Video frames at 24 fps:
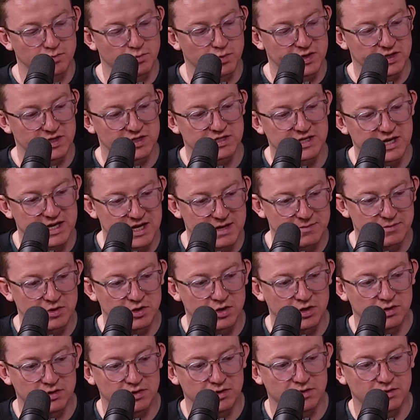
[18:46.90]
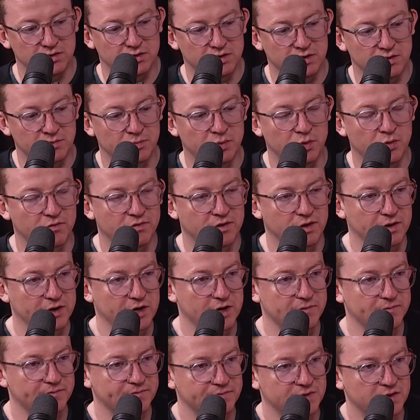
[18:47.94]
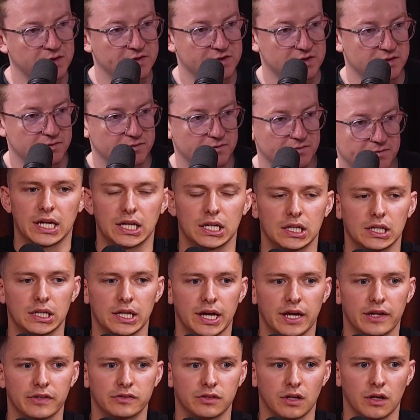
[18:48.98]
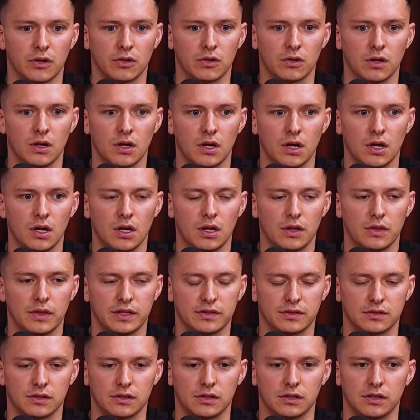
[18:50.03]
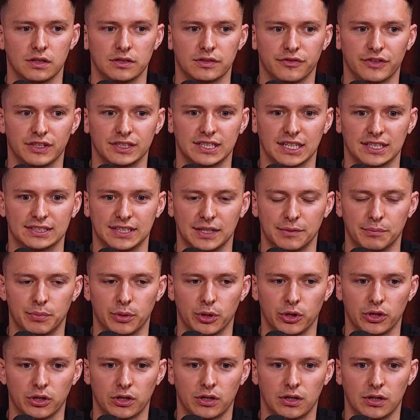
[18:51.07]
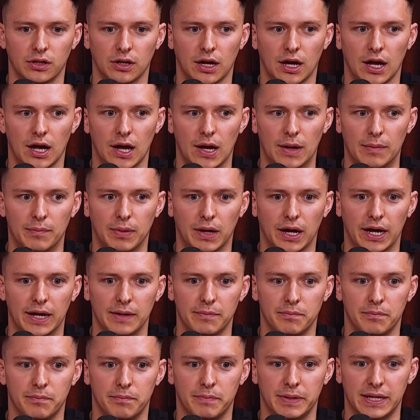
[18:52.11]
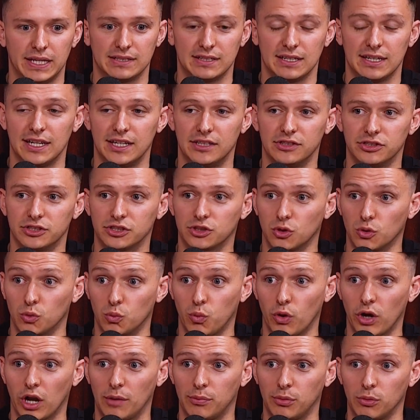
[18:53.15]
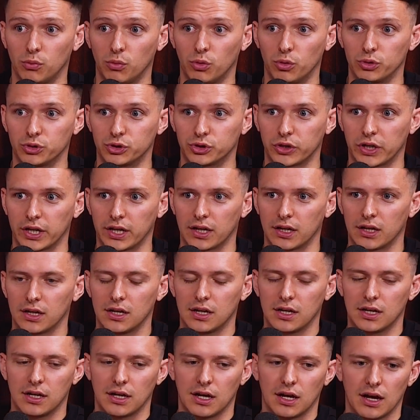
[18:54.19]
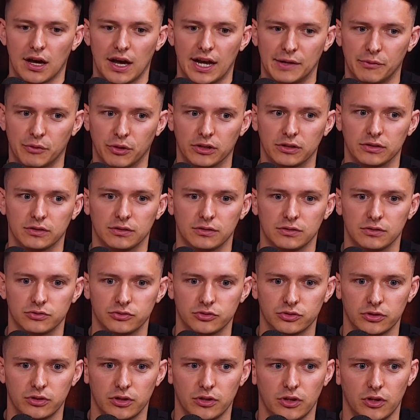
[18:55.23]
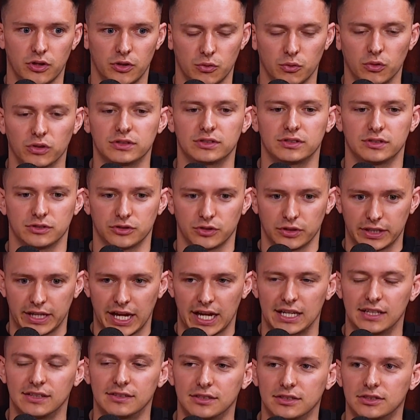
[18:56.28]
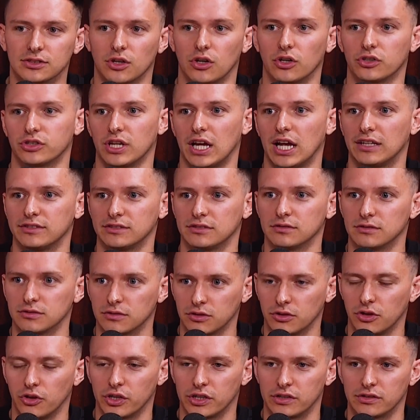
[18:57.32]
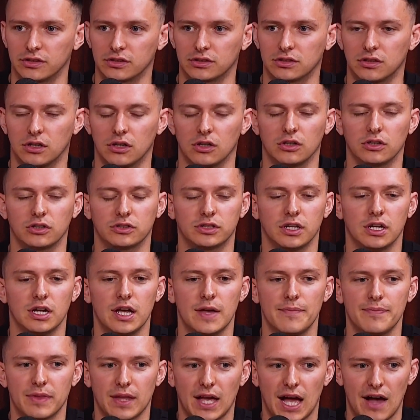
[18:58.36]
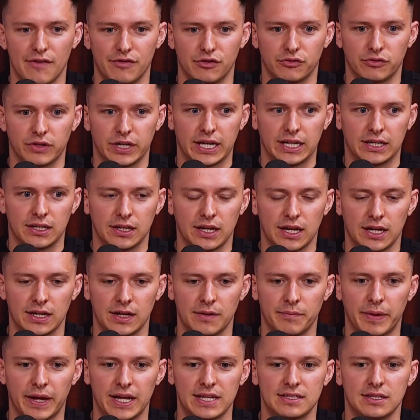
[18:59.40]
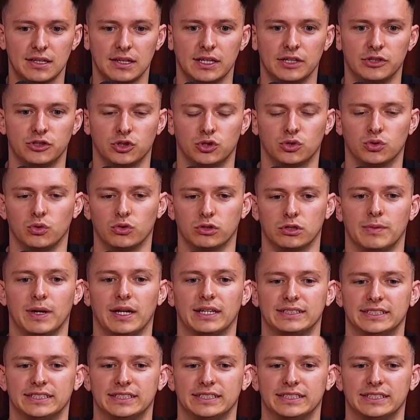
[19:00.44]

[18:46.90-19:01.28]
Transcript: when you're setting up your portfolio? 100%. Yeah. So there's a fantastic book by Peter Lynch called One Up on Wall Street. Anyone who wants to sort of get into stocks or hasn't got into stocks, have a read. And it basically just talks about